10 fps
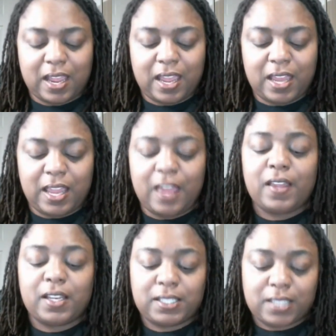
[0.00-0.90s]

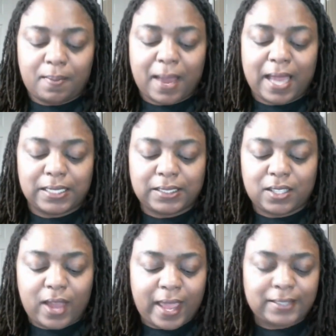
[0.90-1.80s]
and somebody's
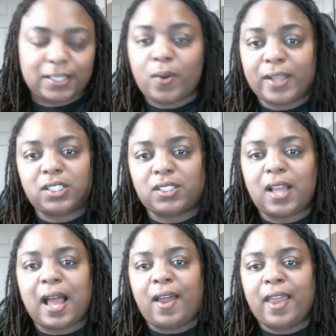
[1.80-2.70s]
still asking questions, so
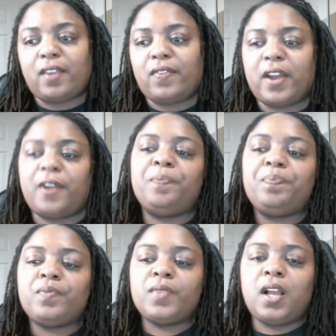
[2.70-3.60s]
I'll hang around
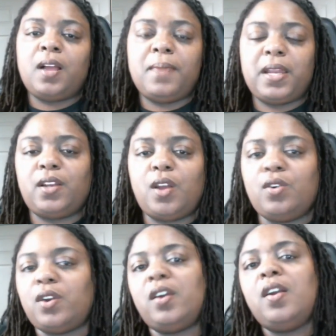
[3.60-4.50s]
a minute
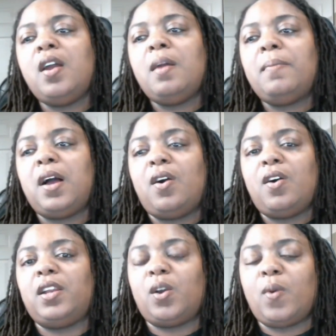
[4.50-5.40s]
longer. But
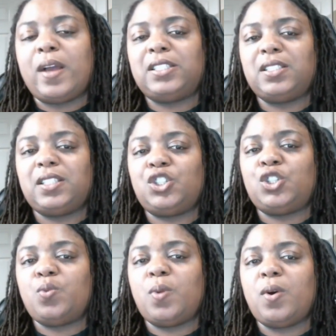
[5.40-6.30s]
all of the questions that
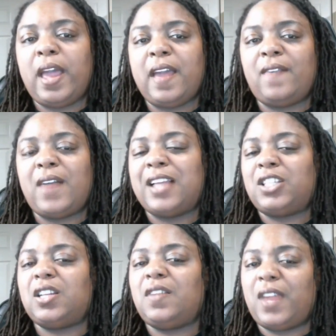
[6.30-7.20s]
you will have, I
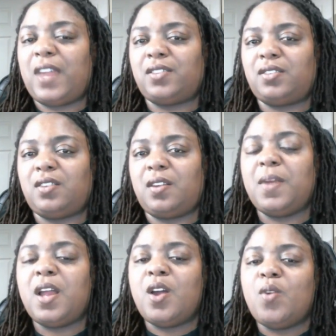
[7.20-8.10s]
should have answered them.
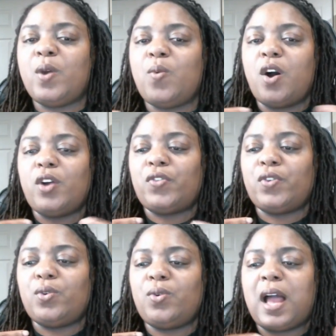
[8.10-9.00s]
We walked
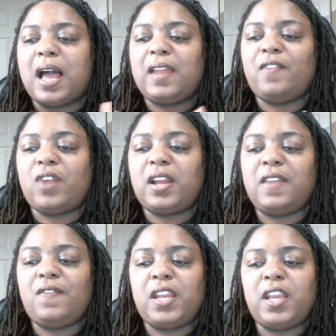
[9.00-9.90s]
through how to run
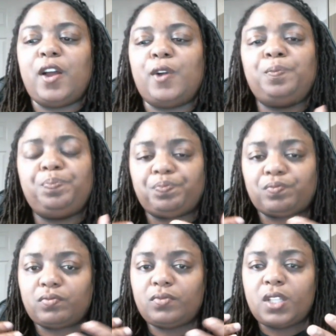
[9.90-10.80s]
the video
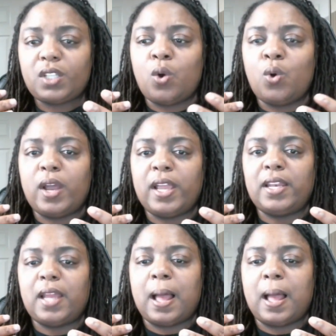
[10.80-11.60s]
on